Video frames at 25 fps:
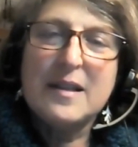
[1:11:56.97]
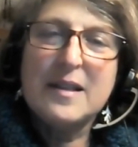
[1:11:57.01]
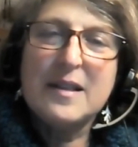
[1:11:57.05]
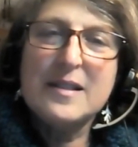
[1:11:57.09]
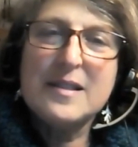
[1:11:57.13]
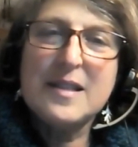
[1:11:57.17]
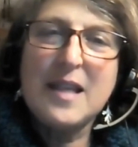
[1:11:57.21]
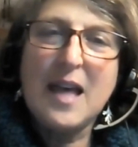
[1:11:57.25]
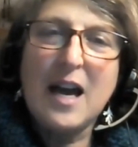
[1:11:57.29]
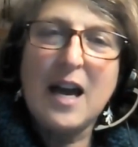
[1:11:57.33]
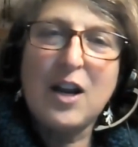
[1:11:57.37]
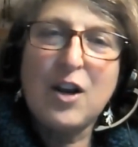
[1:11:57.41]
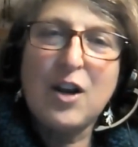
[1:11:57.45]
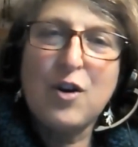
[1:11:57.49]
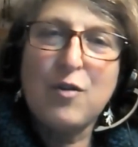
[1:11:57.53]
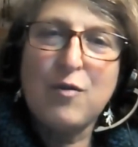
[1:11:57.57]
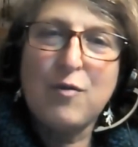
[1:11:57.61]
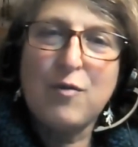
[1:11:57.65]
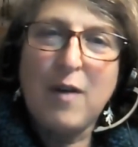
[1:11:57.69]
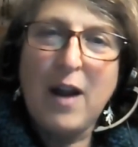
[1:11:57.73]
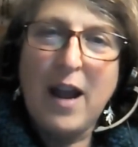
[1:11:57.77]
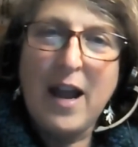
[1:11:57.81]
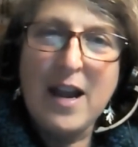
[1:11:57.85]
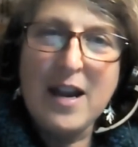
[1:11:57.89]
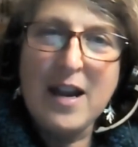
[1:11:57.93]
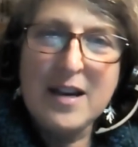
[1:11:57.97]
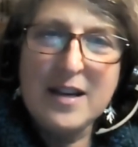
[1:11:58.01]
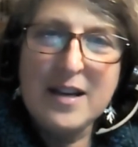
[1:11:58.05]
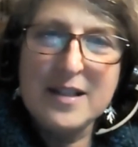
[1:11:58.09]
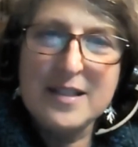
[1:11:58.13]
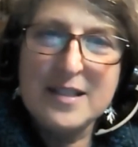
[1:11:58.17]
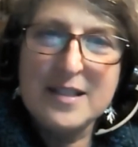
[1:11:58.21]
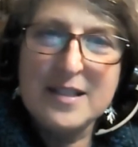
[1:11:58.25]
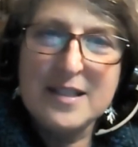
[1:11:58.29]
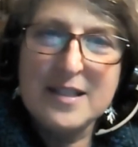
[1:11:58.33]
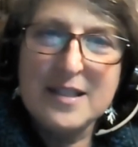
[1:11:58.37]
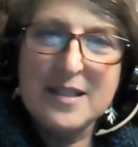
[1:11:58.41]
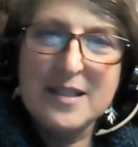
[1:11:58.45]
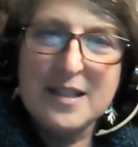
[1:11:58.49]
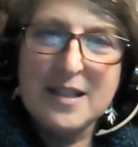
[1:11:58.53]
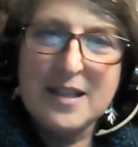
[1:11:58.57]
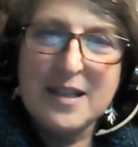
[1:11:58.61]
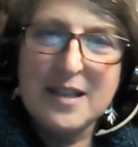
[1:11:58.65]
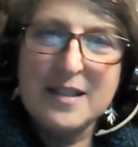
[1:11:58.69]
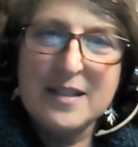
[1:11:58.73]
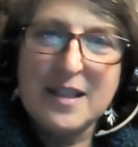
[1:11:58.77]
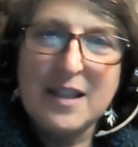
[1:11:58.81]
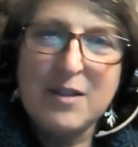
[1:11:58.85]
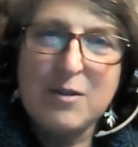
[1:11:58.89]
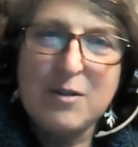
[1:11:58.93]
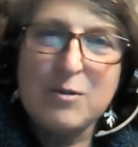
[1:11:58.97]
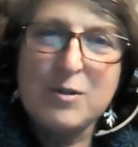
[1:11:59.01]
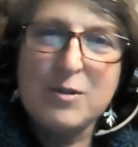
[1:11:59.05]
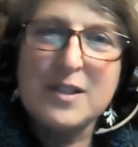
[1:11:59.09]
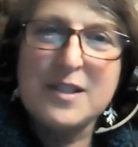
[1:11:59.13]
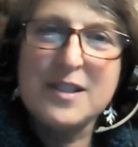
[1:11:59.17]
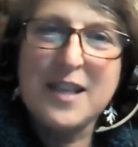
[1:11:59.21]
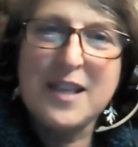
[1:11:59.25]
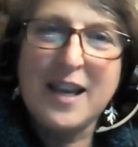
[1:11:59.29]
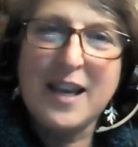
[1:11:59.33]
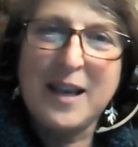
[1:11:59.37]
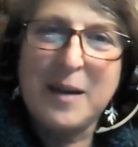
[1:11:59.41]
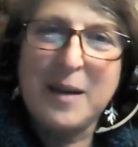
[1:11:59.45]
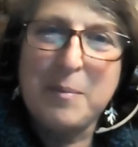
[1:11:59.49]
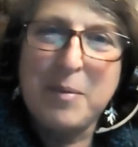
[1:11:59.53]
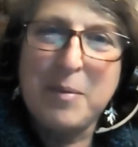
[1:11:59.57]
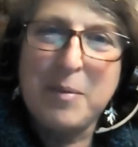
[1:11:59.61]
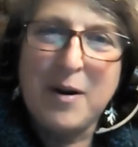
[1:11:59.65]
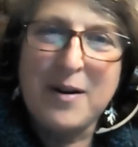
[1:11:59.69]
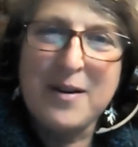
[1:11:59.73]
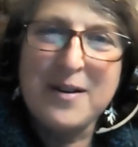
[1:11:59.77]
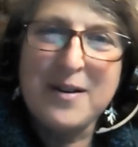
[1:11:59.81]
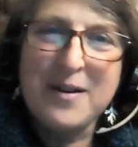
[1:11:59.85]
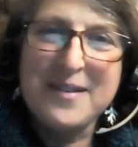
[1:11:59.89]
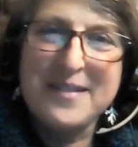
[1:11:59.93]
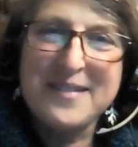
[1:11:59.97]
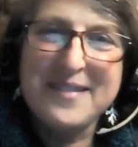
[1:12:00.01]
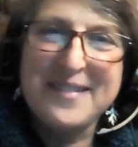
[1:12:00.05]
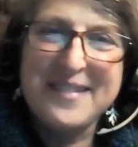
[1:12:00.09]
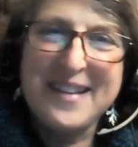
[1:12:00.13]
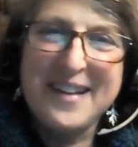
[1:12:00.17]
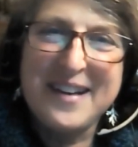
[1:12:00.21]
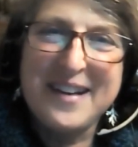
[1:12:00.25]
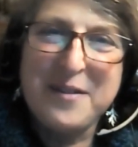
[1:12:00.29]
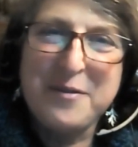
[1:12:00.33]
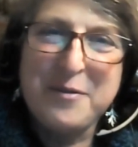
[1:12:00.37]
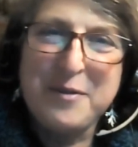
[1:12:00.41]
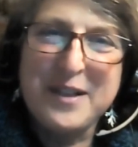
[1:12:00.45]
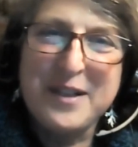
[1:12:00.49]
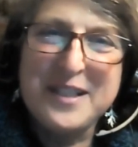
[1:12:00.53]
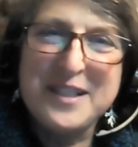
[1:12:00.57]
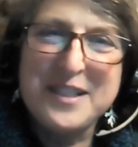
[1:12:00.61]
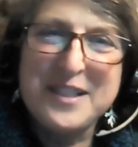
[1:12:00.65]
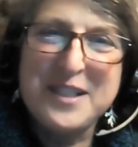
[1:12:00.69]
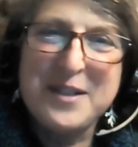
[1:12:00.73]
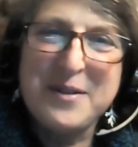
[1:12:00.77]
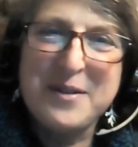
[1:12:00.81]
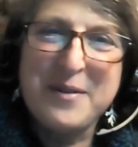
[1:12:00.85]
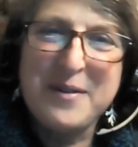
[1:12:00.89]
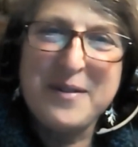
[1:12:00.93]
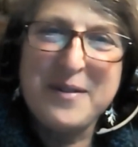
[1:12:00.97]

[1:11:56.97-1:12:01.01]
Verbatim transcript: Is that correct? And then there's a second part that I'll read to